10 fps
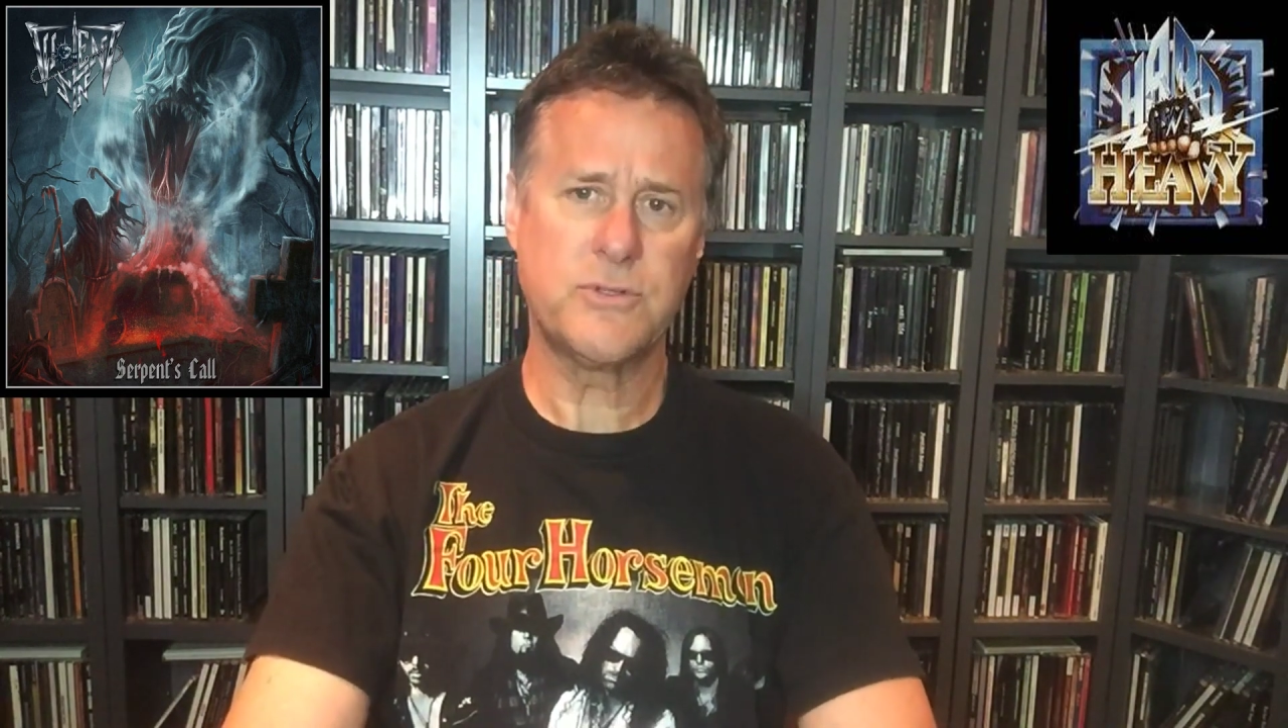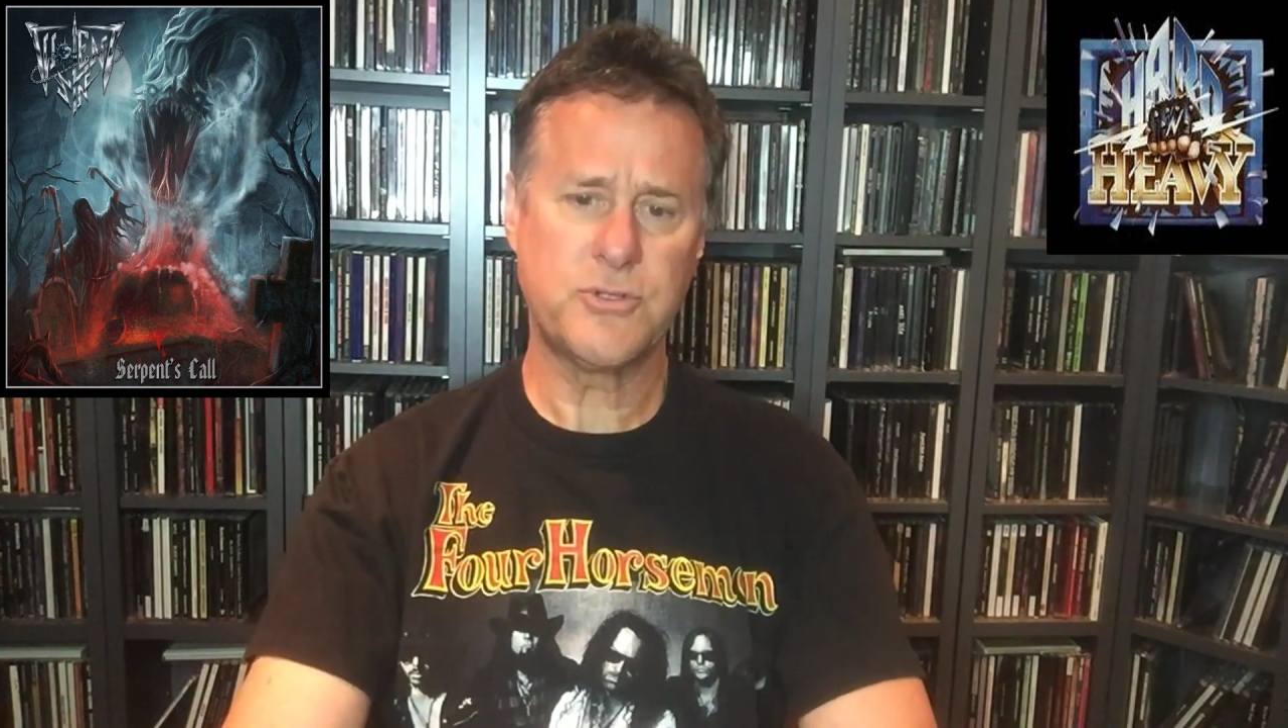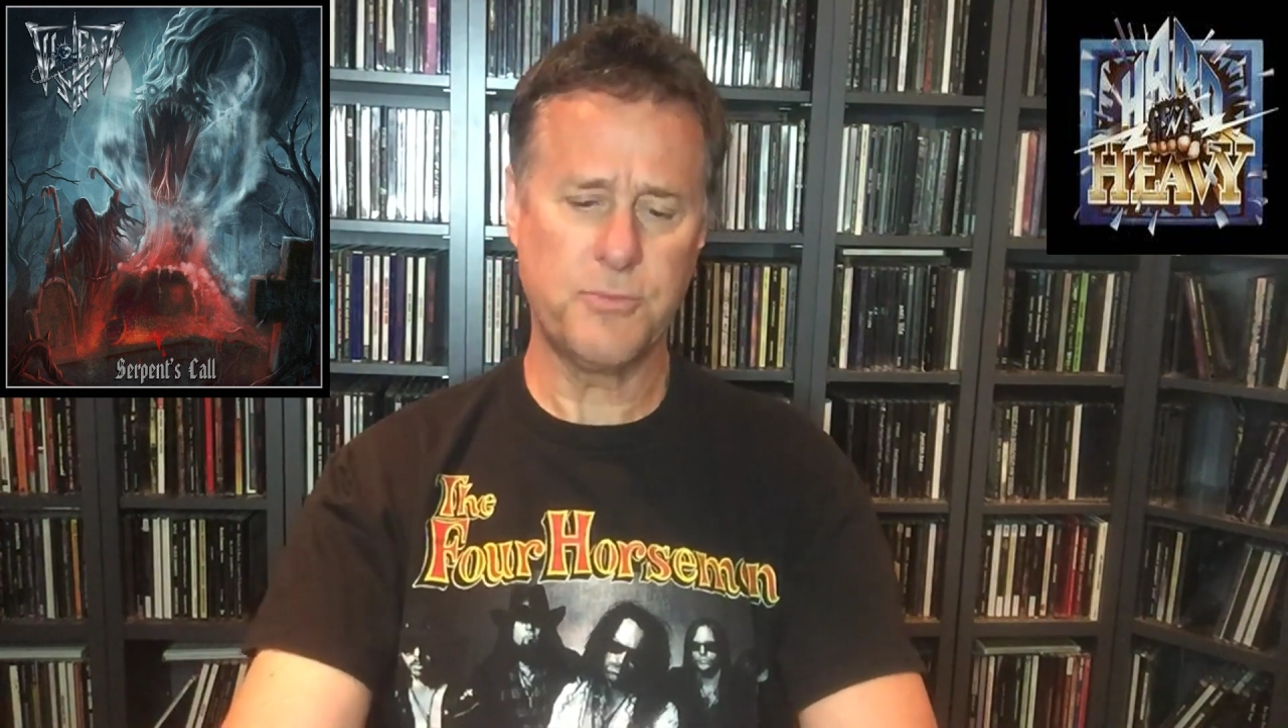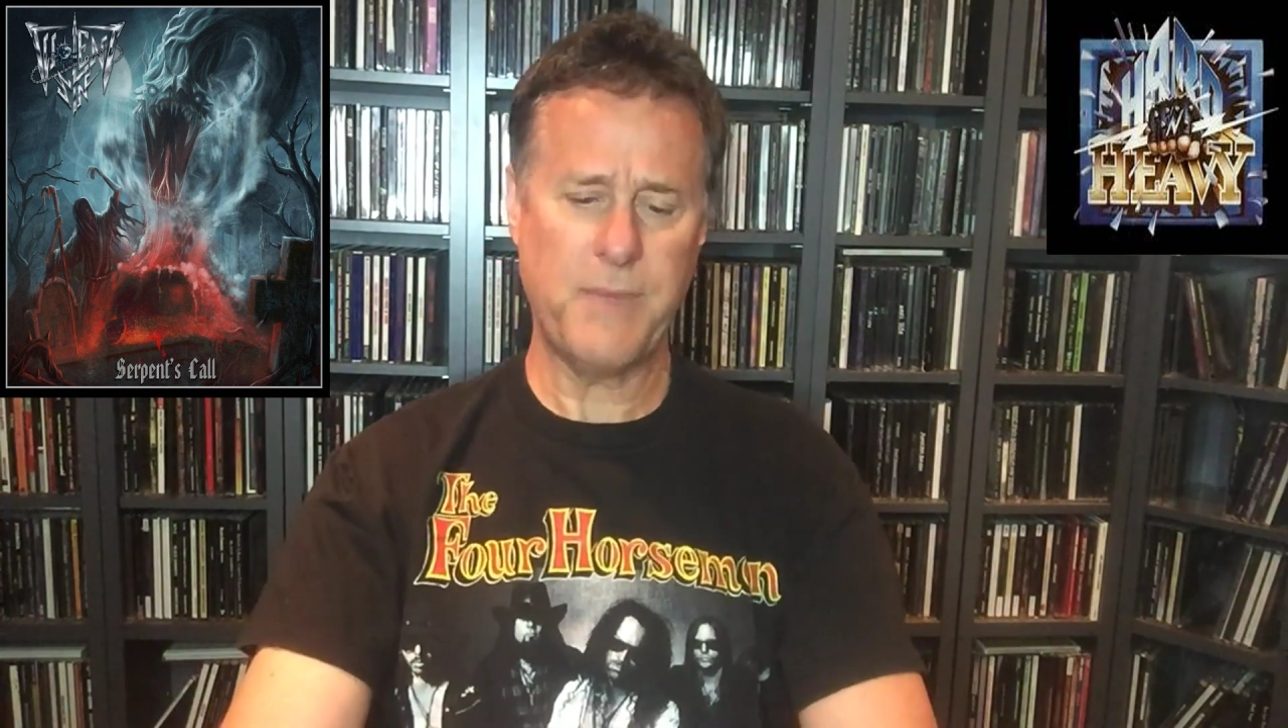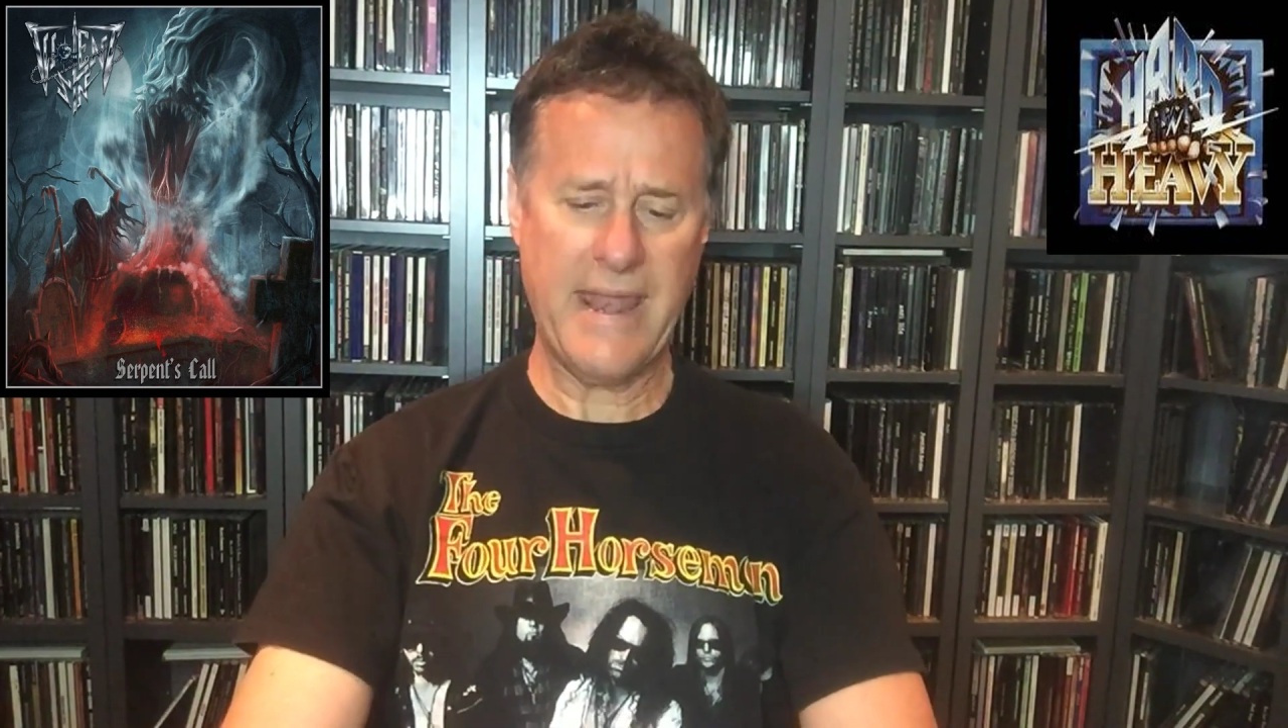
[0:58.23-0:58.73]

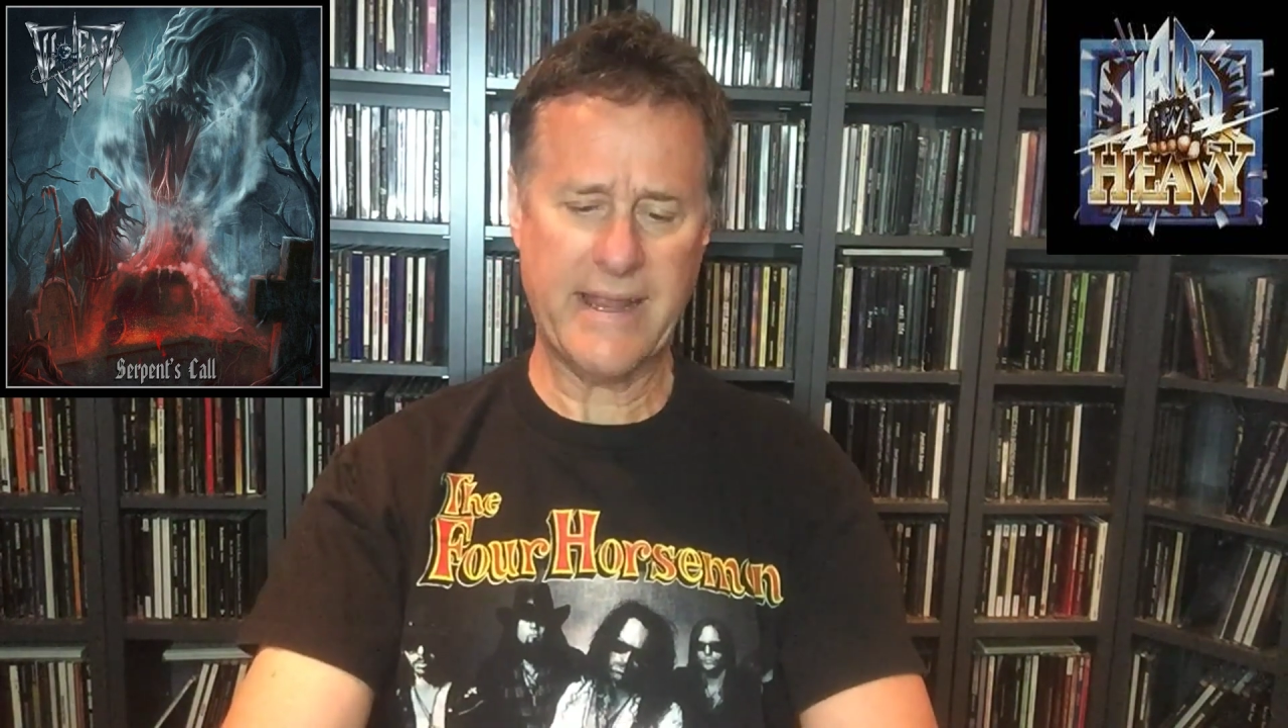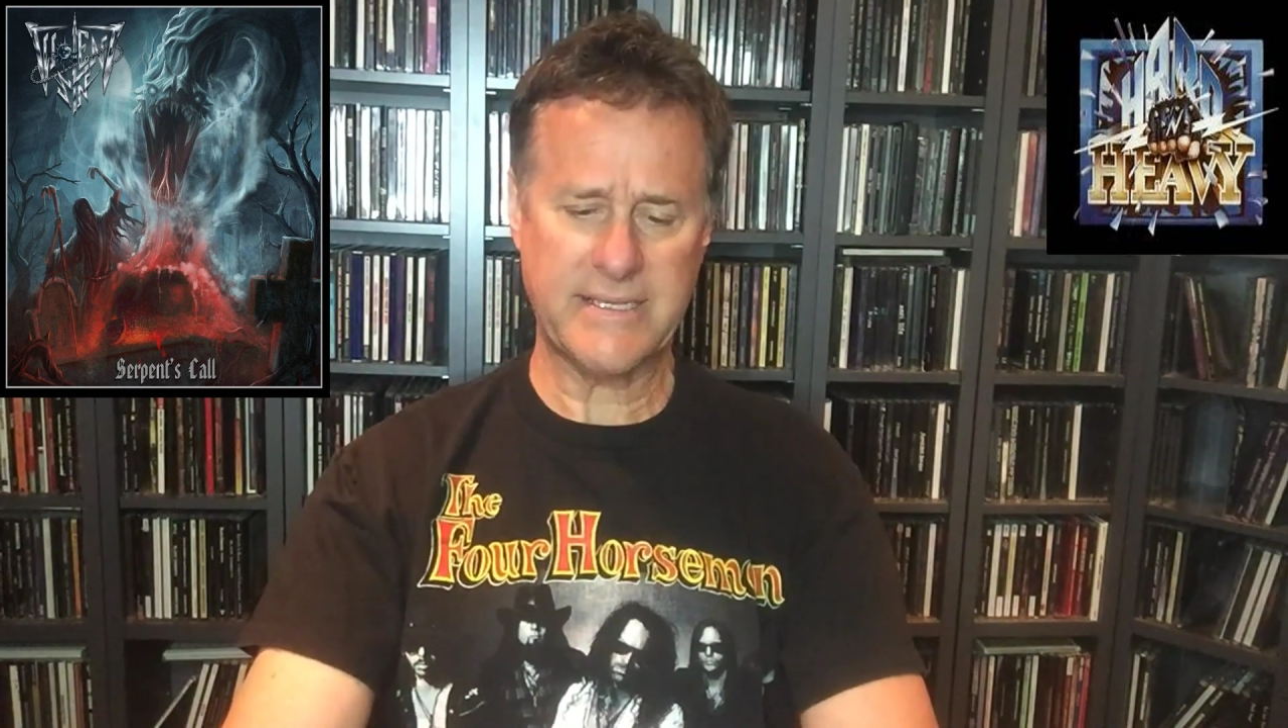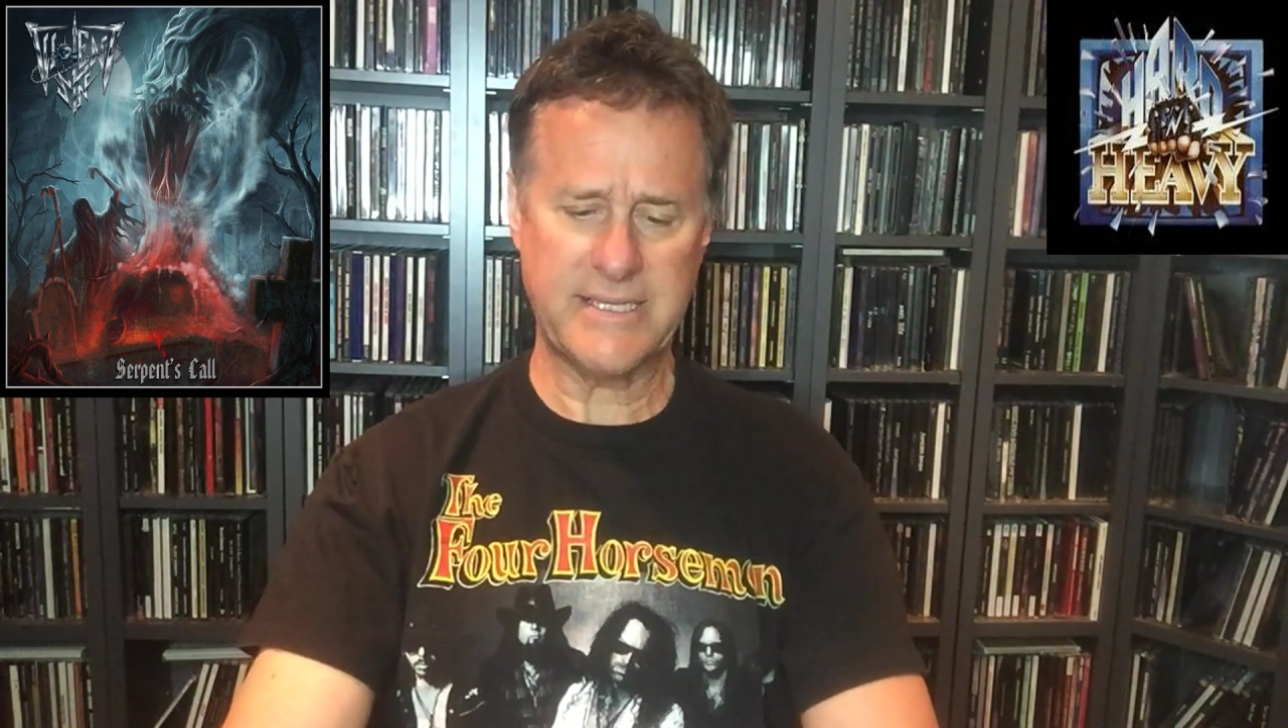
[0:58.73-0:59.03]
Germanic